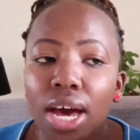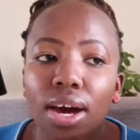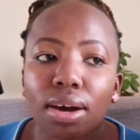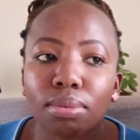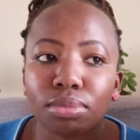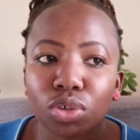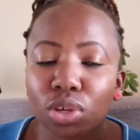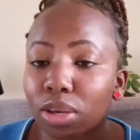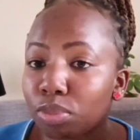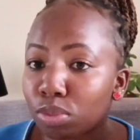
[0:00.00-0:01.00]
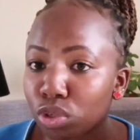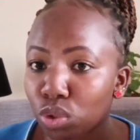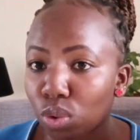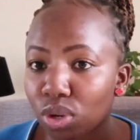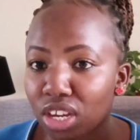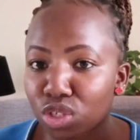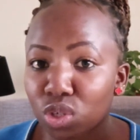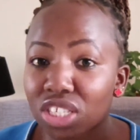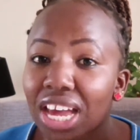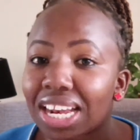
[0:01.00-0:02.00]
You can be able to look at your
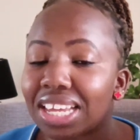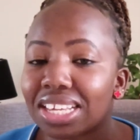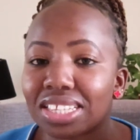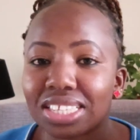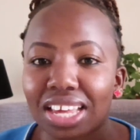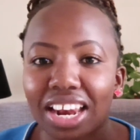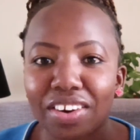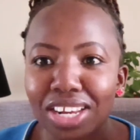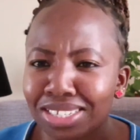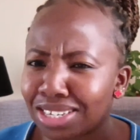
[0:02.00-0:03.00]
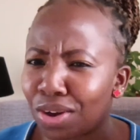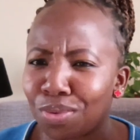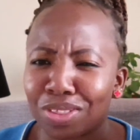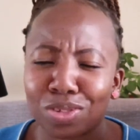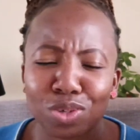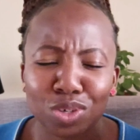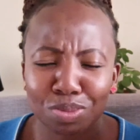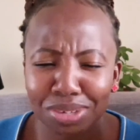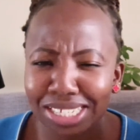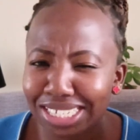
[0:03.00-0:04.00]
talents. And right now with social
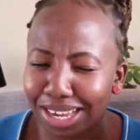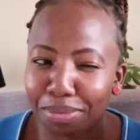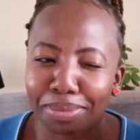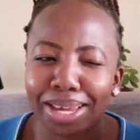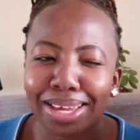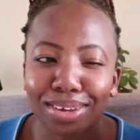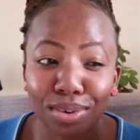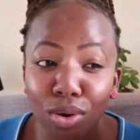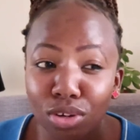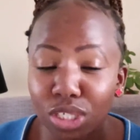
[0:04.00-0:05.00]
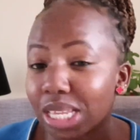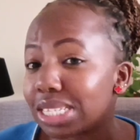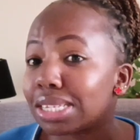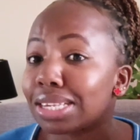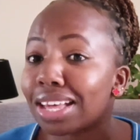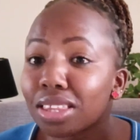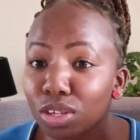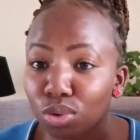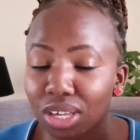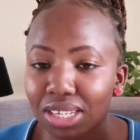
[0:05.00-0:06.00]
media, my God, there's nothing
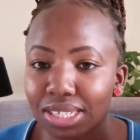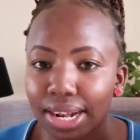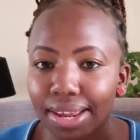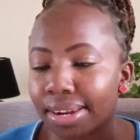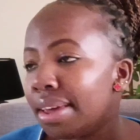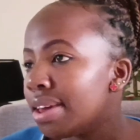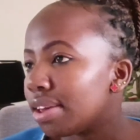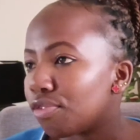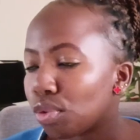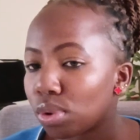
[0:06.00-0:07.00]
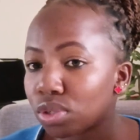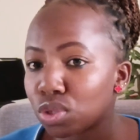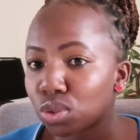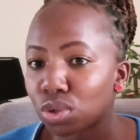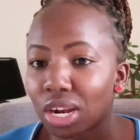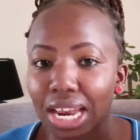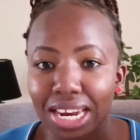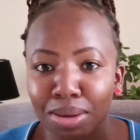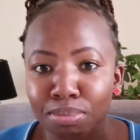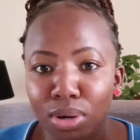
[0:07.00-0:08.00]
you can't learn. If you want to
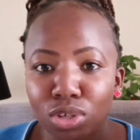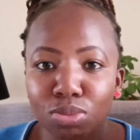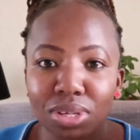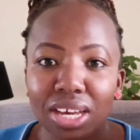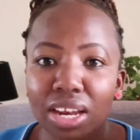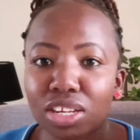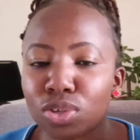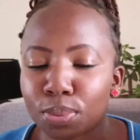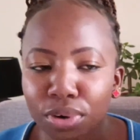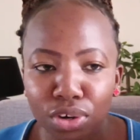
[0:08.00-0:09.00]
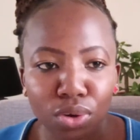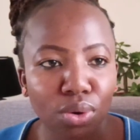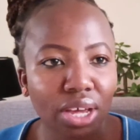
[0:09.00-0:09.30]
learn about being an entrepreneur